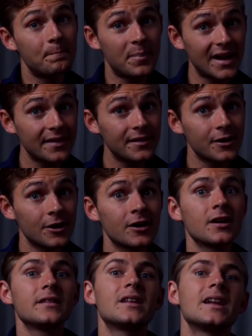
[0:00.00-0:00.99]
better
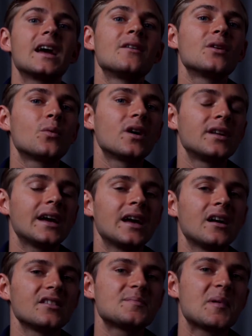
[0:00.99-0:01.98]
than everyone
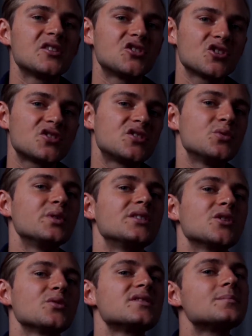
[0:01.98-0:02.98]
else by just doing
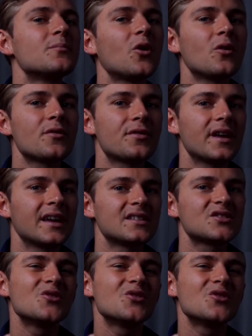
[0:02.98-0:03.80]
those small things.